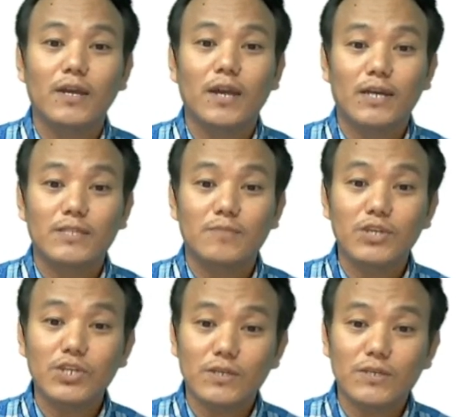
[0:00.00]
A
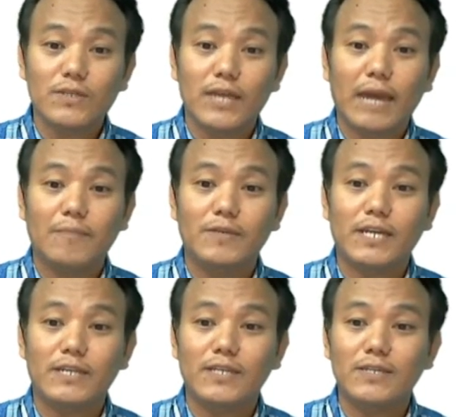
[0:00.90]
species habitat
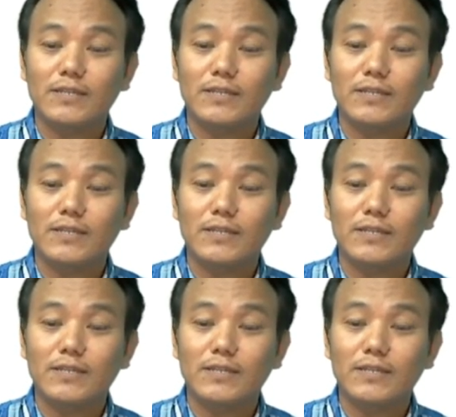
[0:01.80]
is